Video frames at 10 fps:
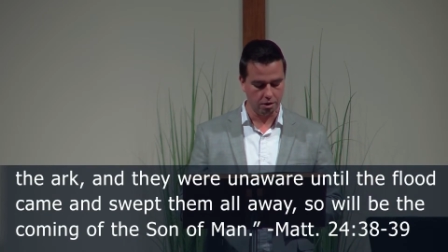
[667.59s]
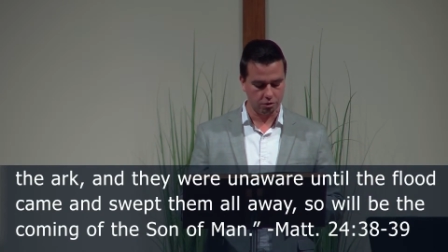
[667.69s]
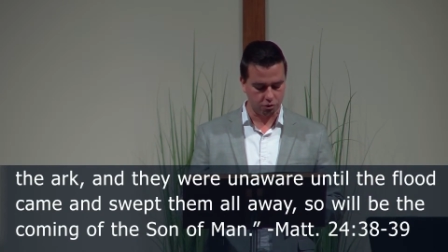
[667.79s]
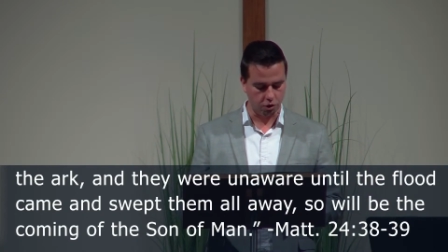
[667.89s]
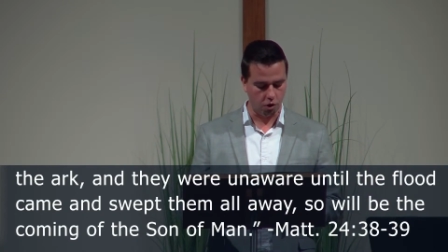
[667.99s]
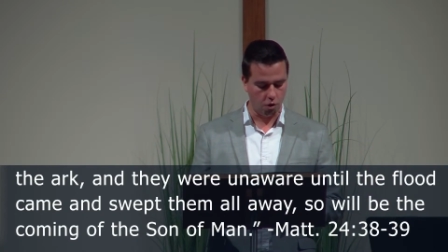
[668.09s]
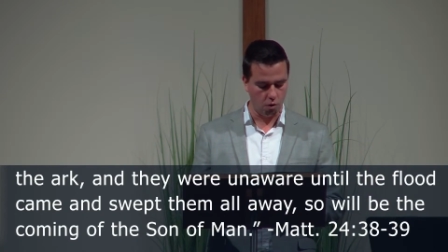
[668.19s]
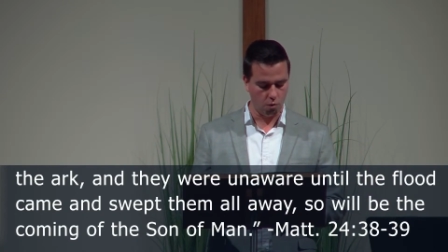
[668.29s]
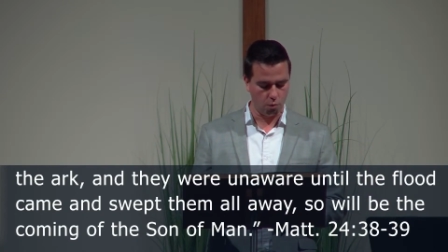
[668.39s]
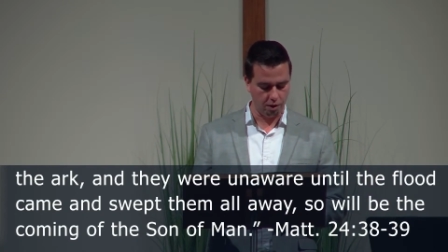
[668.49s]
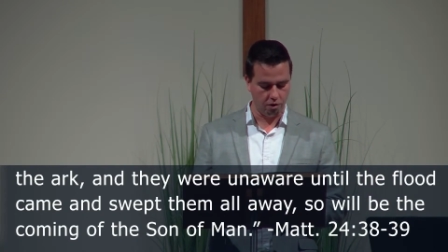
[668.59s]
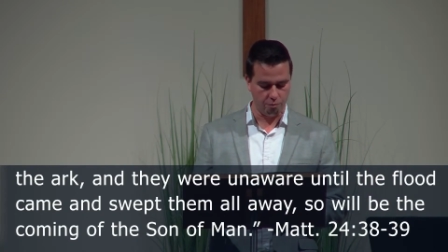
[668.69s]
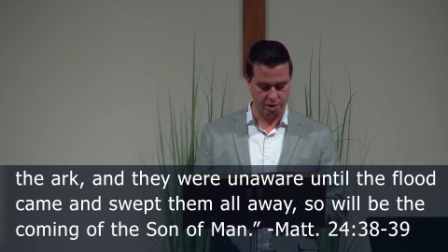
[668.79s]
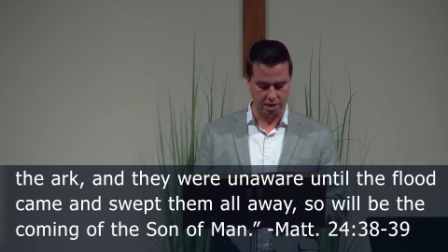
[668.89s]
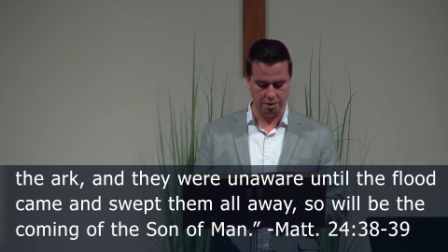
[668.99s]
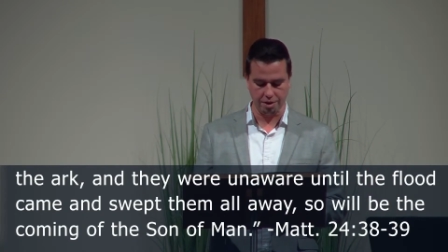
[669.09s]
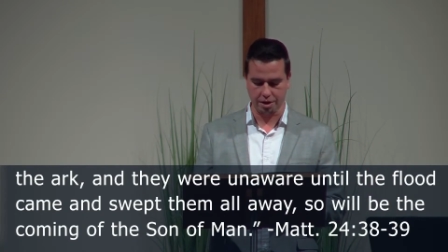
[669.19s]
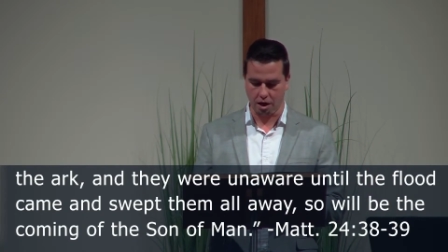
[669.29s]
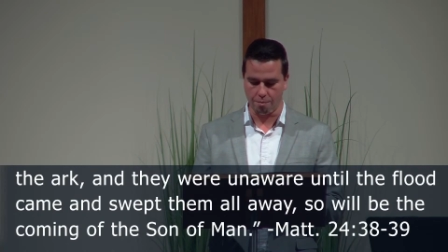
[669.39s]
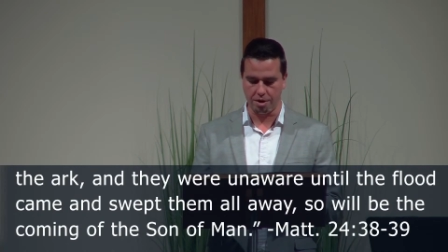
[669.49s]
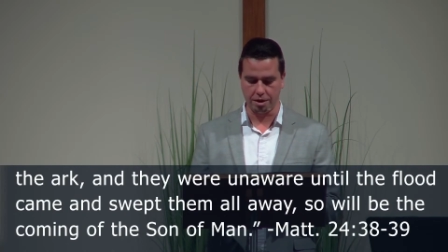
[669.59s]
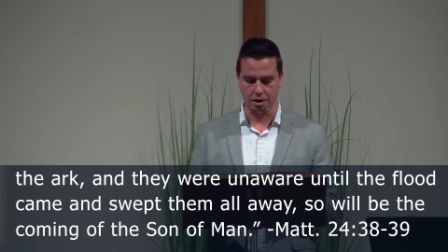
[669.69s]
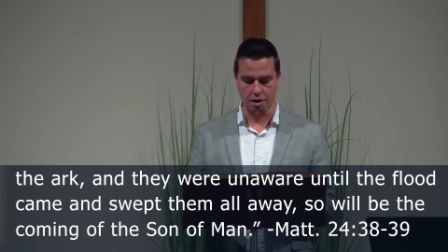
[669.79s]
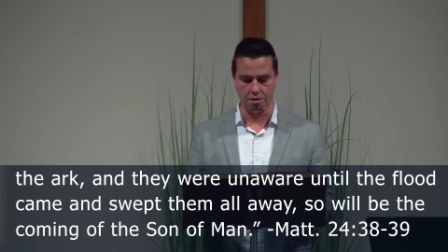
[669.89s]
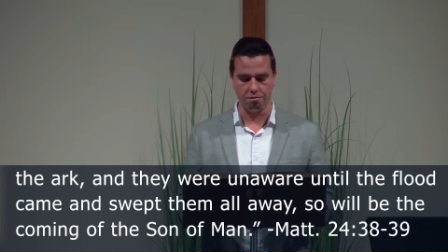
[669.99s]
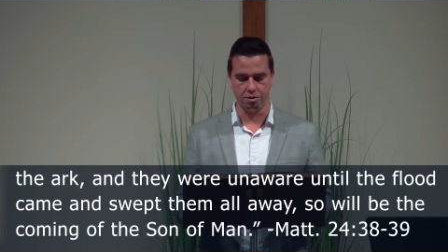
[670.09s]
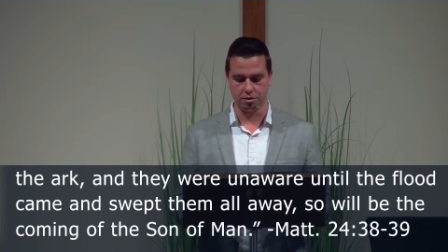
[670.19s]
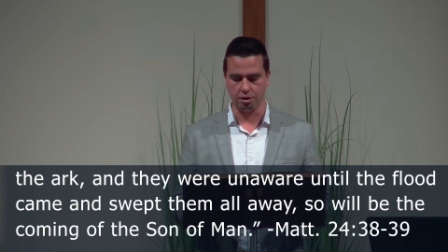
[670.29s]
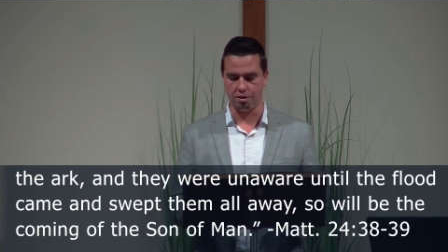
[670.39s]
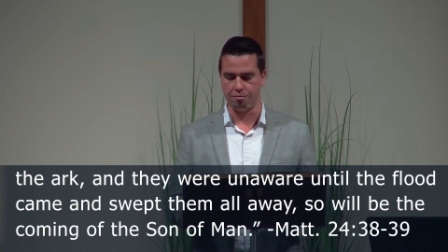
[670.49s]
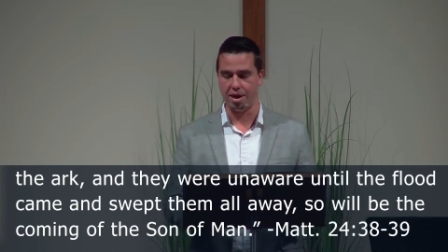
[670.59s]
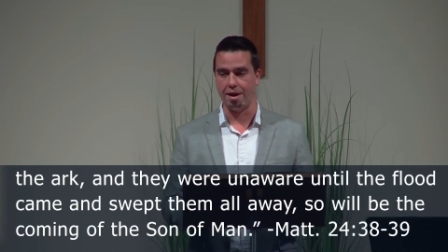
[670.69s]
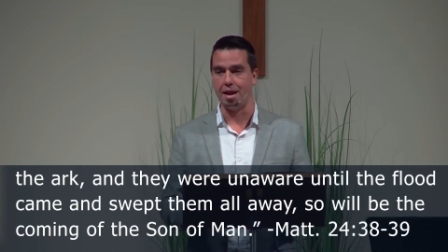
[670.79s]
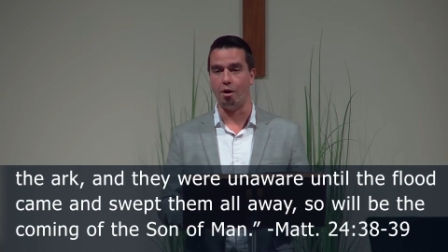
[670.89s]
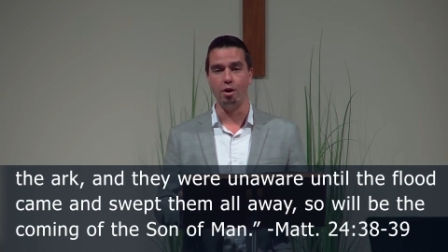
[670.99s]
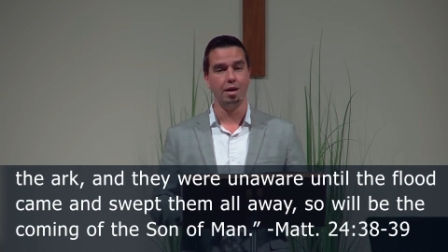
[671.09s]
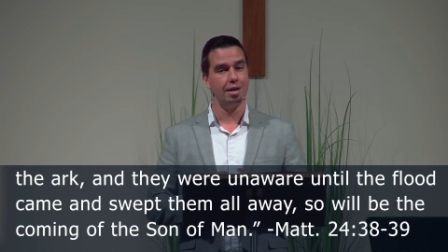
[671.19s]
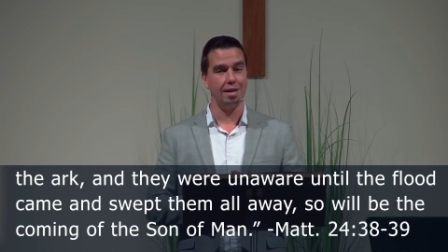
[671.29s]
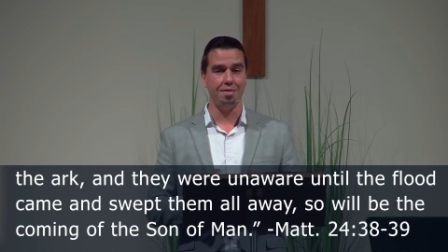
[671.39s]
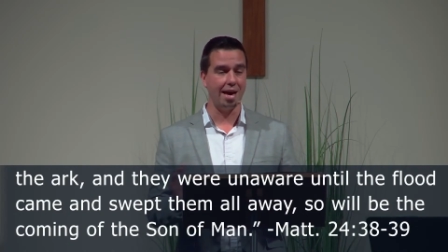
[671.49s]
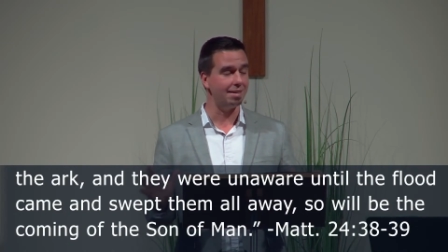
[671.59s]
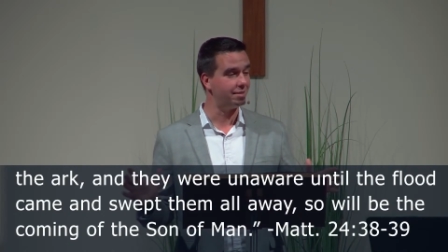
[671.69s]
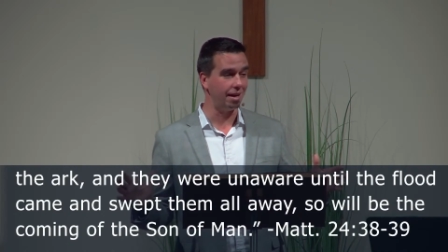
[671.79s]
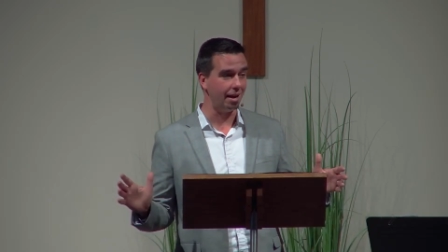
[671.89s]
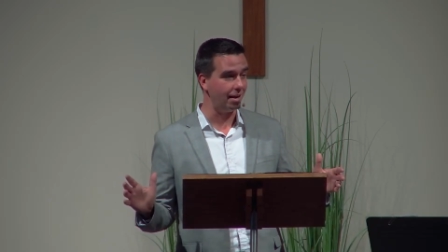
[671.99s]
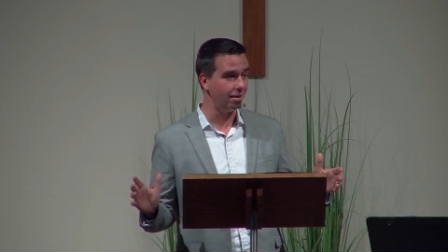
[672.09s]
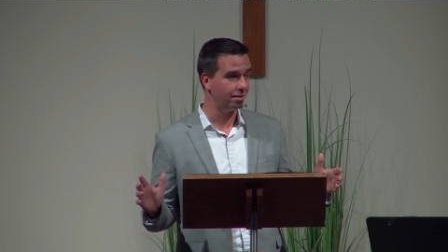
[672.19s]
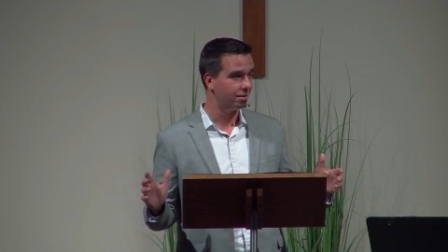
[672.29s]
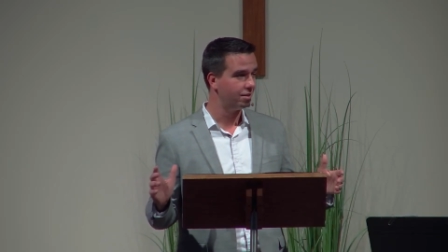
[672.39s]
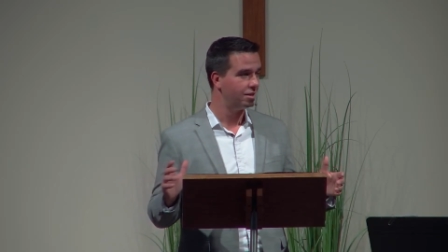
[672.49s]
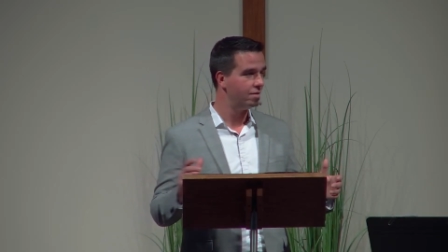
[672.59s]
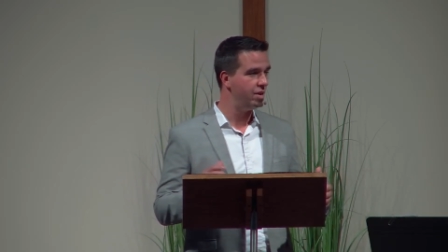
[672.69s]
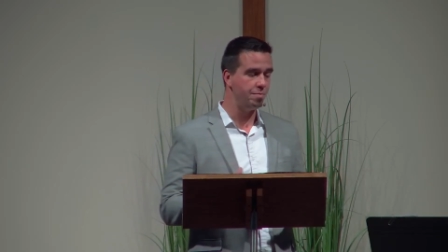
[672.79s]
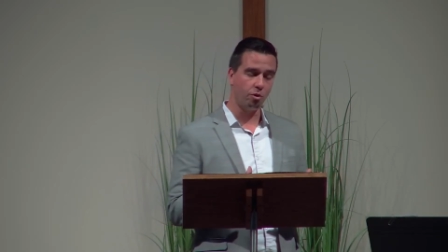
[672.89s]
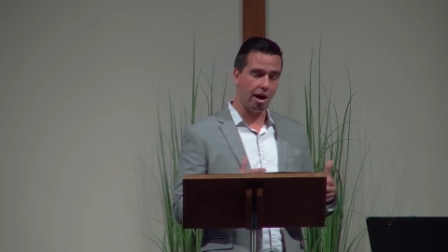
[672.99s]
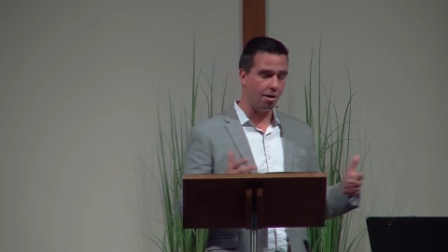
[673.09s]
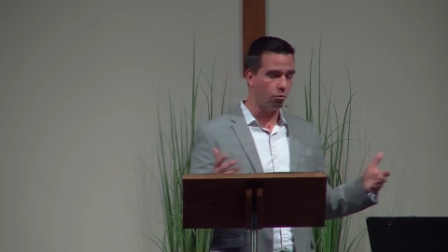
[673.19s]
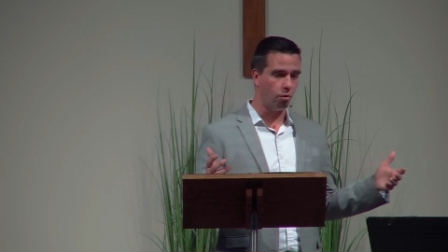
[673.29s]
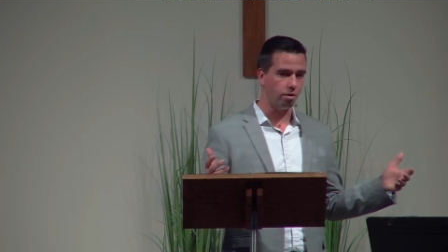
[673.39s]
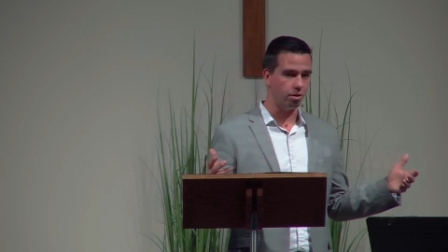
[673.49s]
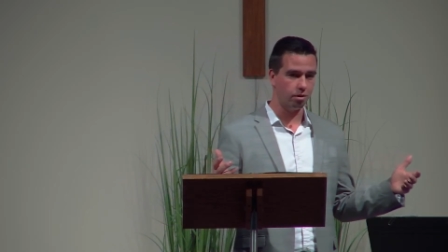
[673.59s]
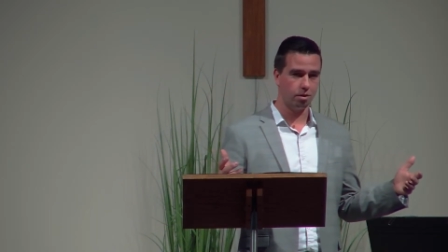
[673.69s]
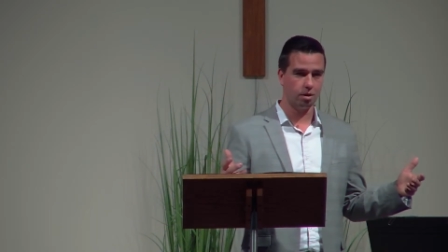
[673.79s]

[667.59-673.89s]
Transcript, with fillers: So will be the coming of the Son of Man. Now, in that day, people had warning.